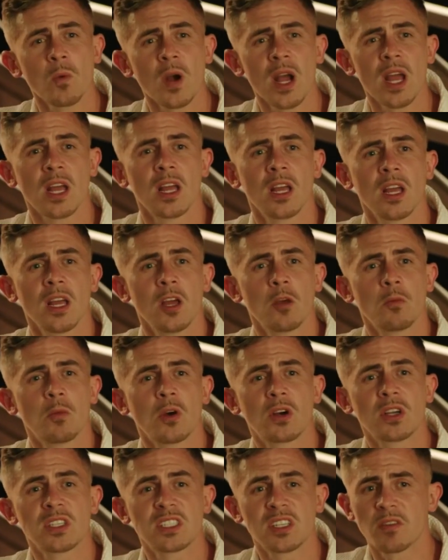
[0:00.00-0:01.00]
why?
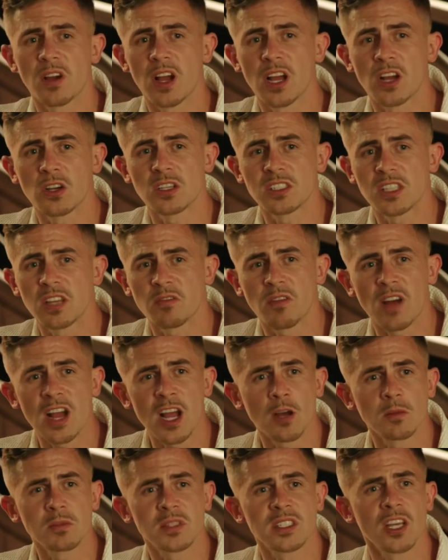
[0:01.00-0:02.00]
Because if I
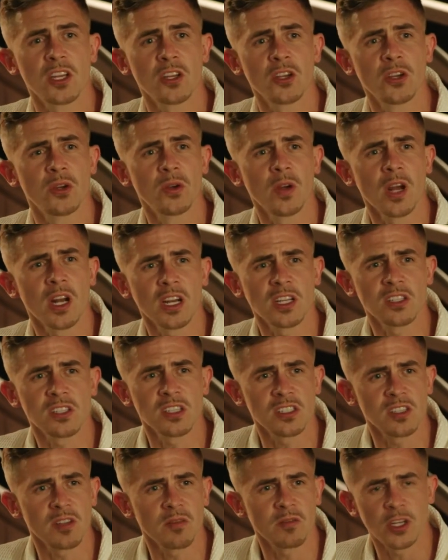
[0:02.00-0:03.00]
upset you and I've
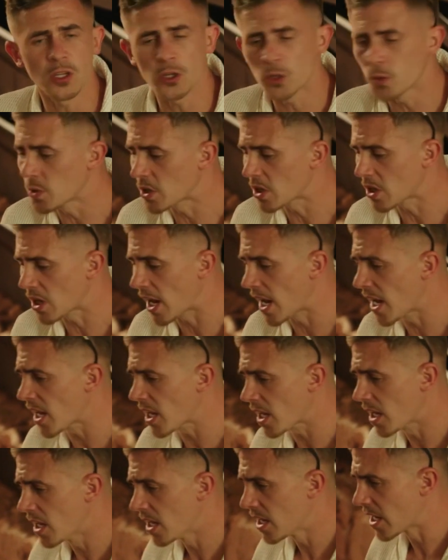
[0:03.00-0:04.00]
done something that you wouldn't like,
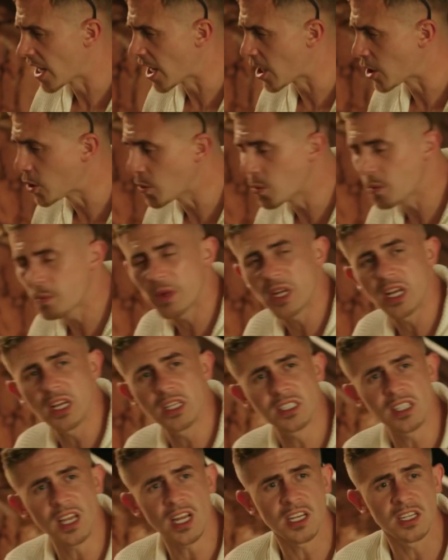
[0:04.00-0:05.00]
yeah, you would be
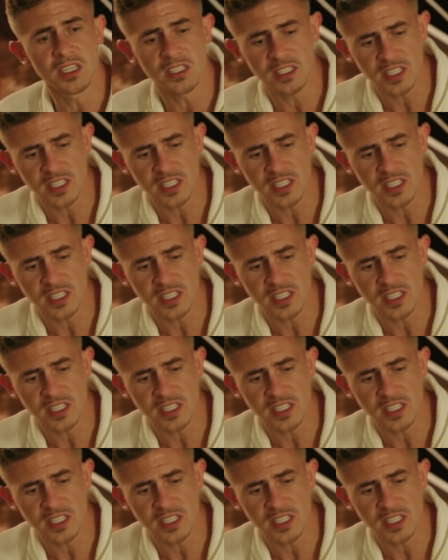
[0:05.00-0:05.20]
exactly the